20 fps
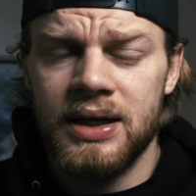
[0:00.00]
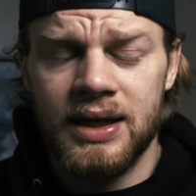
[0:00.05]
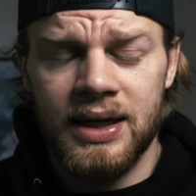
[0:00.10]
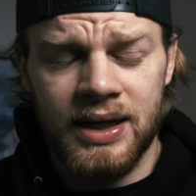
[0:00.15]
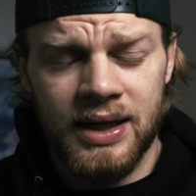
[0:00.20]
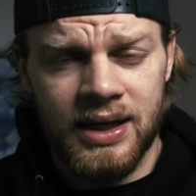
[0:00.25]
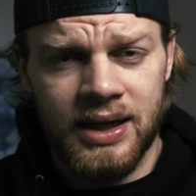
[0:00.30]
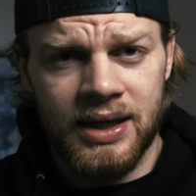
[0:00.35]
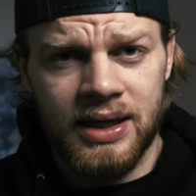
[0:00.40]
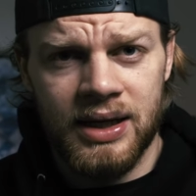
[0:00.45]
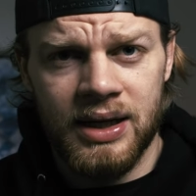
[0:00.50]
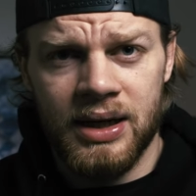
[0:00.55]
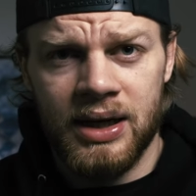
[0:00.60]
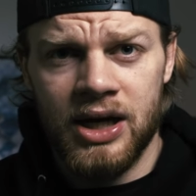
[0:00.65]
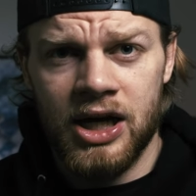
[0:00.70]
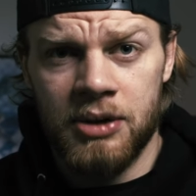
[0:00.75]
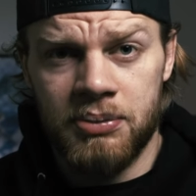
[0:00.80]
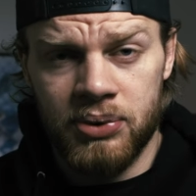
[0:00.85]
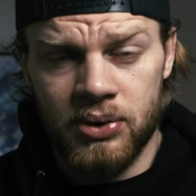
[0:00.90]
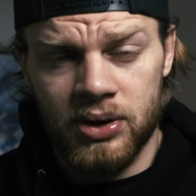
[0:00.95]
and
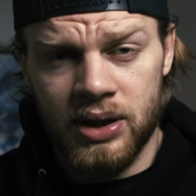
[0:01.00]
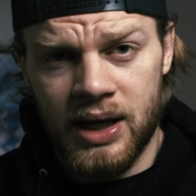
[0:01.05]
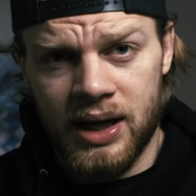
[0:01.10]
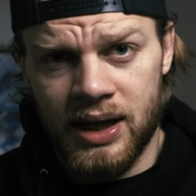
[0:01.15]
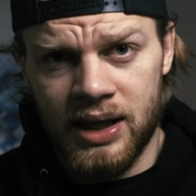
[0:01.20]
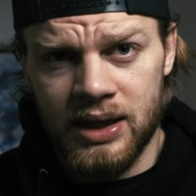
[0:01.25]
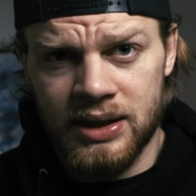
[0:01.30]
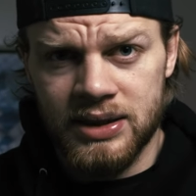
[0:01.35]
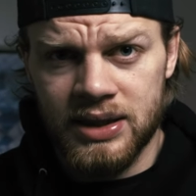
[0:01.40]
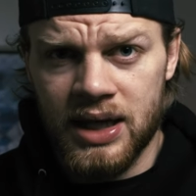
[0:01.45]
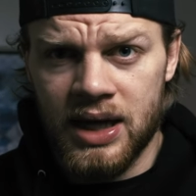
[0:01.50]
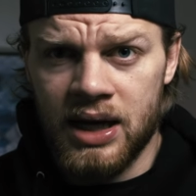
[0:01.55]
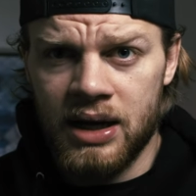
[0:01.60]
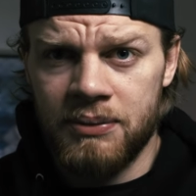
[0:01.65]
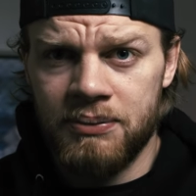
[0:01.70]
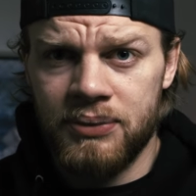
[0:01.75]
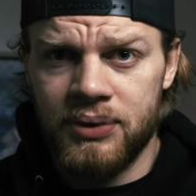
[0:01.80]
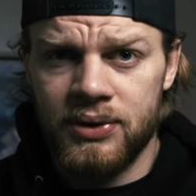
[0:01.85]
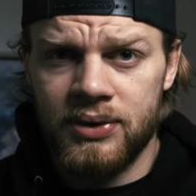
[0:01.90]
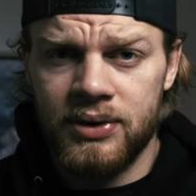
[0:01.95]
I pulled the highlights
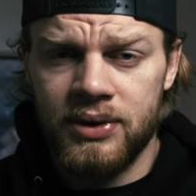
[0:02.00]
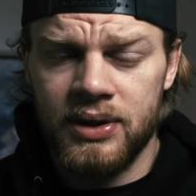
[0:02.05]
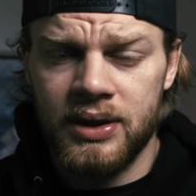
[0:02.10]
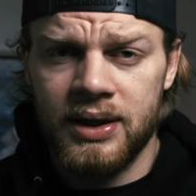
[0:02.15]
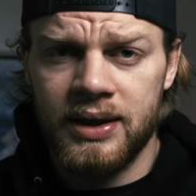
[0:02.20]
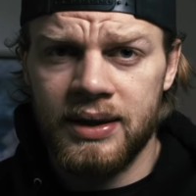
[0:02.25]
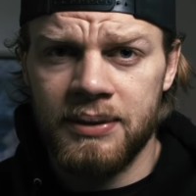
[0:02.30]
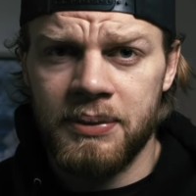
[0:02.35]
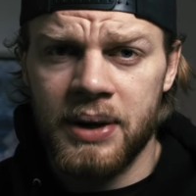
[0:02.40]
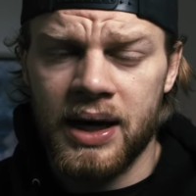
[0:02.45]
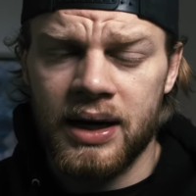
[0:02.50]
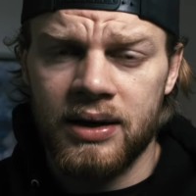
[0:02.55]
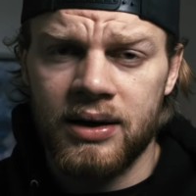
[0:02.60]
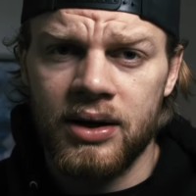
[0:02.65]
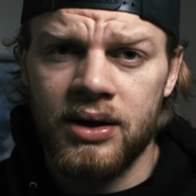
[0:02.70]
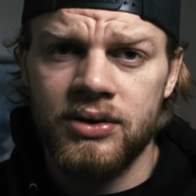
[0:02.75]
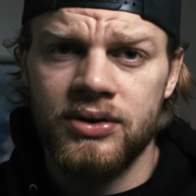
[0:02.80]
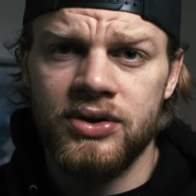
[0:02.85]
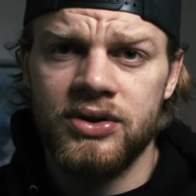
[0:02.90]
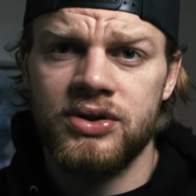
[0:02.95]
up in the
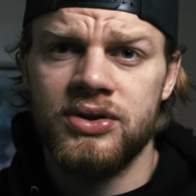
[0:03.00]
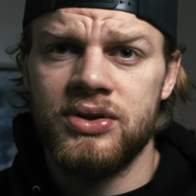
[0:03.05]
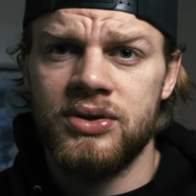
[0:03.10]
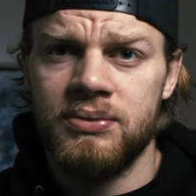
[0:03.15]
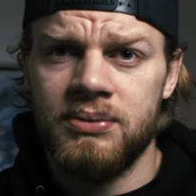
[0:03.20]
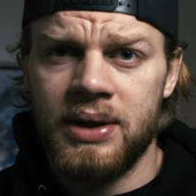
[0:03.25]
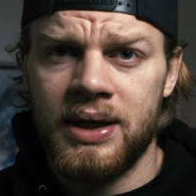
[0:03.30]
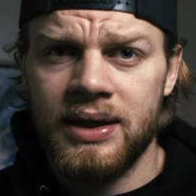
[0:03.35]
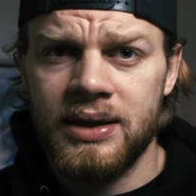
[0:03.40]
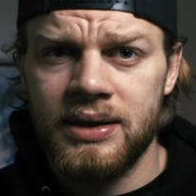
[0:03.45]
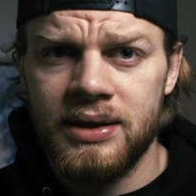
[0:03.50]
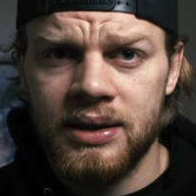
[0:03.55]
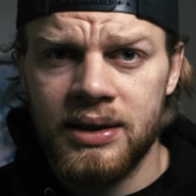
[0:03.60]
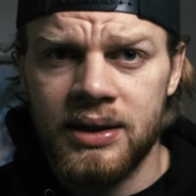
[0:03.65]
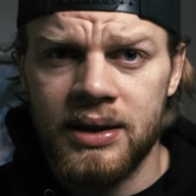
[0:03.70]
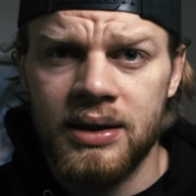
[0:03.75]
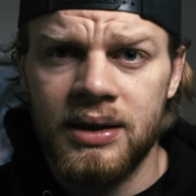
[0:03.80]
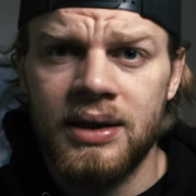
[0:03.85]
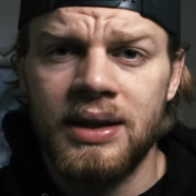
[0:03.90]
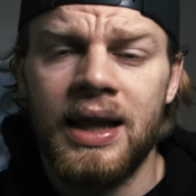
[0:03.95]
background just to make
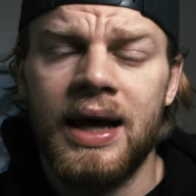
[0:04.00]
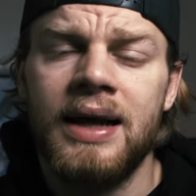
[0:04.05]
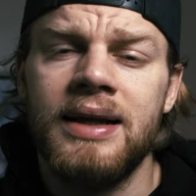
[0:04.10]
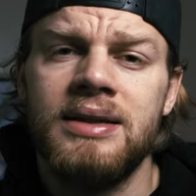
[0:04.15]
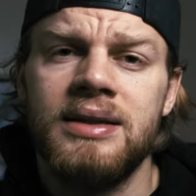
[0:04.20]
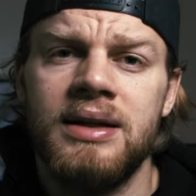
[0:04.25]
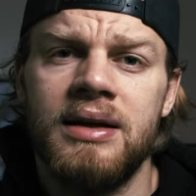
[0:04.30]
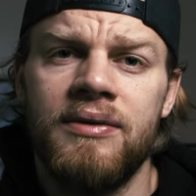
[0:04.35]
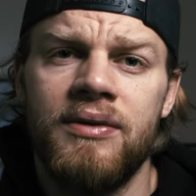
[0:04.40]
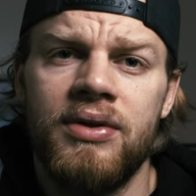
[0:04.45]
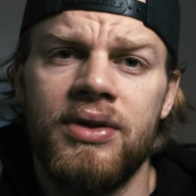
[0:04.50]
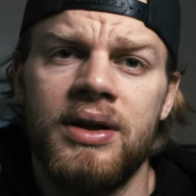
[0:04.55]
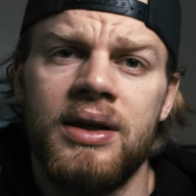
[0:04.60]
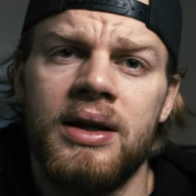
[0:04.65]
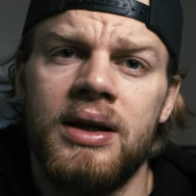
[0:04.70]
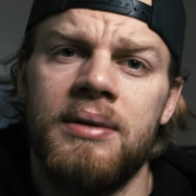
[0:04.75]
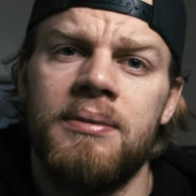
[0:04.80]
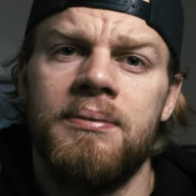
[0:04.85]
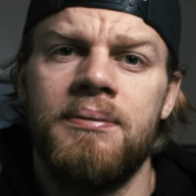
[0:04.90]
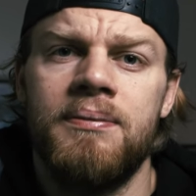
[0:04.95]
the lights and
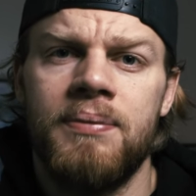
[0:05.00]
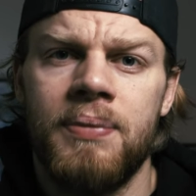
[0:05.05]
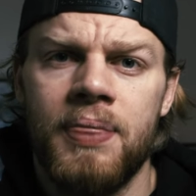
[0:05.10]
everything